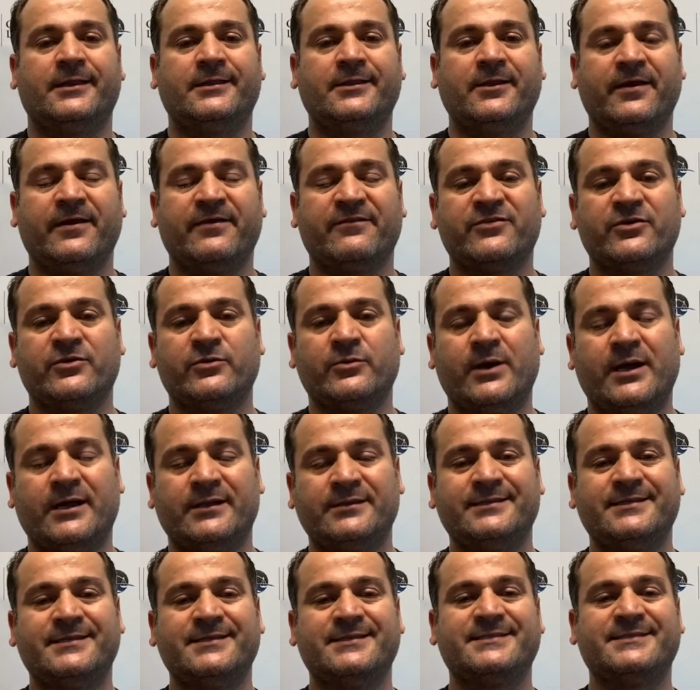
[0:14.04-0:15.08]
Hello
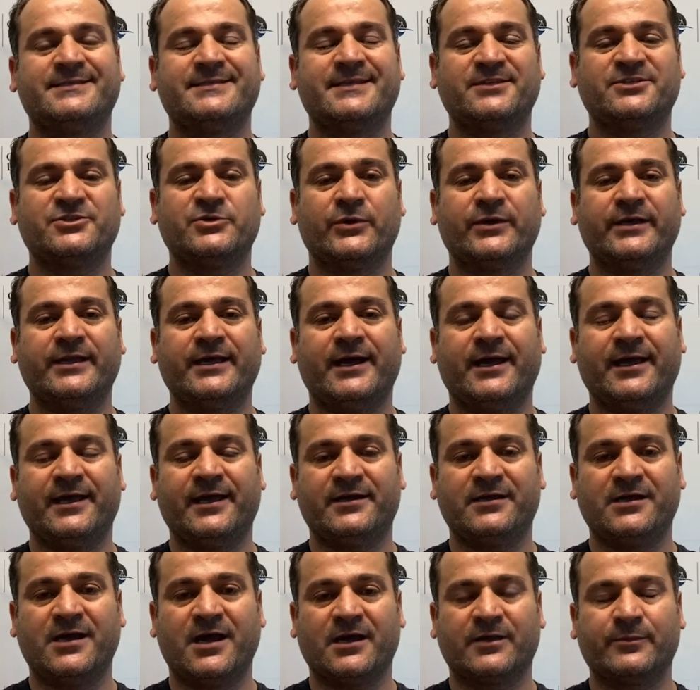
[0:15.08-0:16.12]
everyone, this is attorney
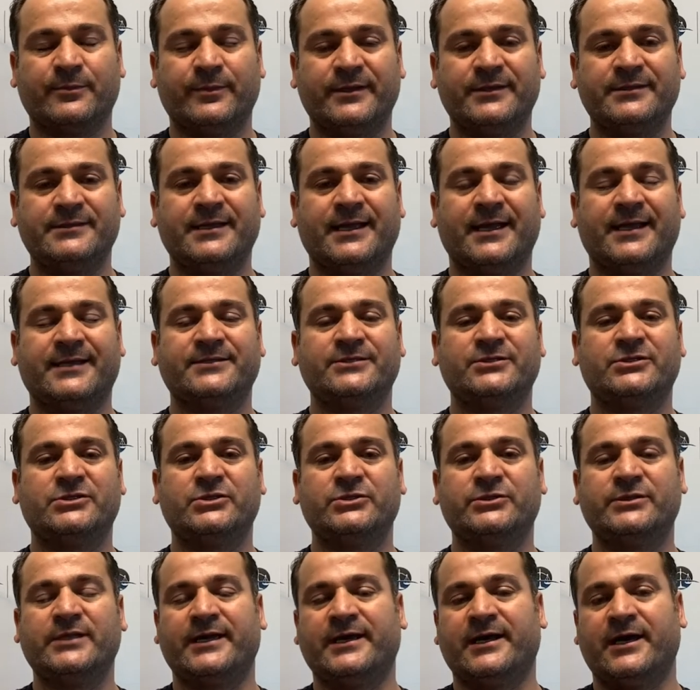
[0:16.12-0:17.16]
Ayhan Ogmen, and
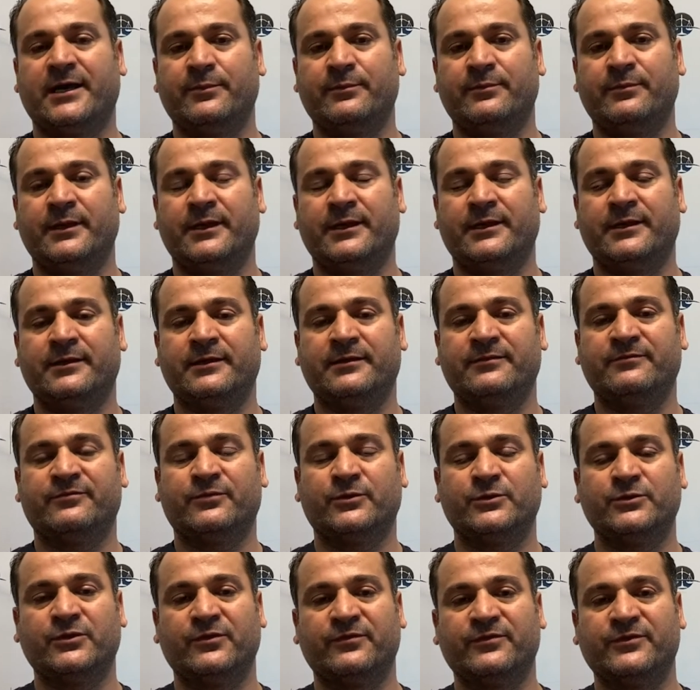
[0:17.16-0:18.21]
today I'm in
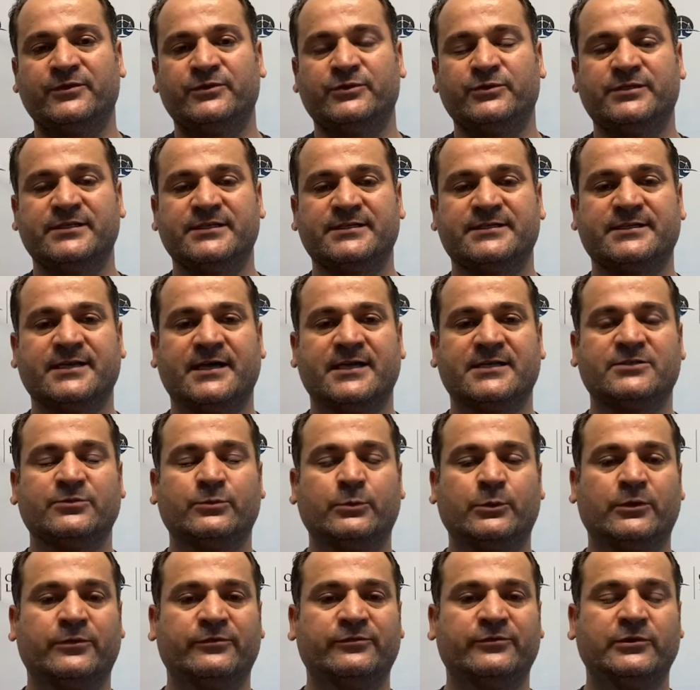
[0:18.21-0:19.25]
front of you to discuss
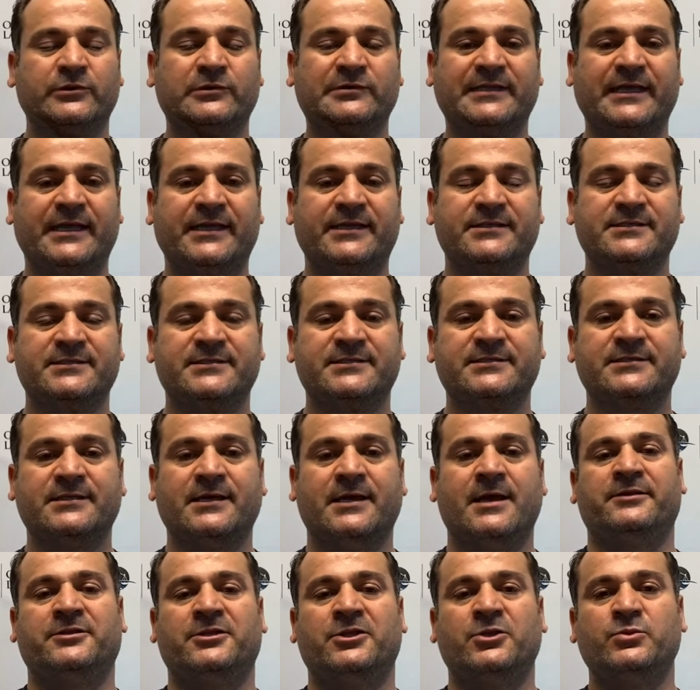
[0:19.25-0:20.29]
one of the latest
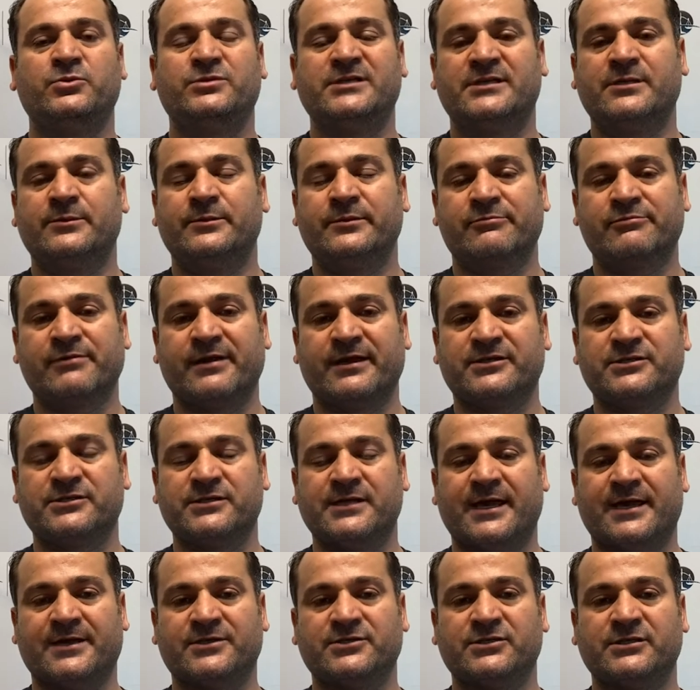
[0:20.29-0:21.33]
news in immigration
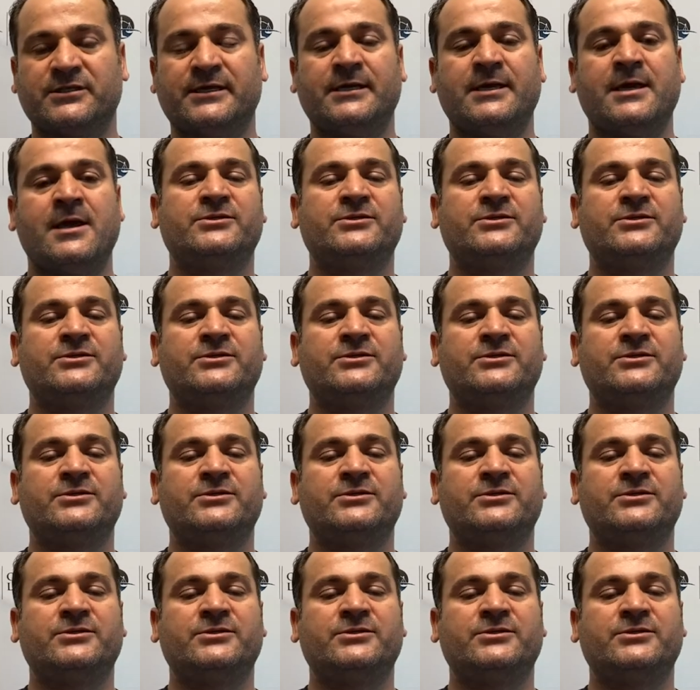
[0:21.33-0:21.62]
actually.